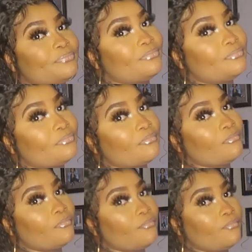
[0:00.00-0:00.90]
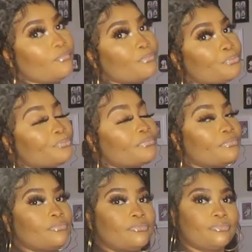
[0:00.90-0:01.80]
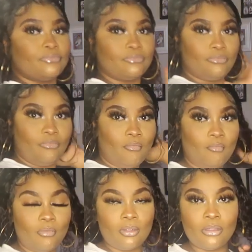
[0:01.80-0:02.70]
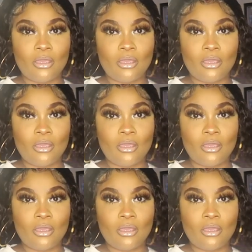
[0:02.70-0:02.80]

No one is speaking in this clip.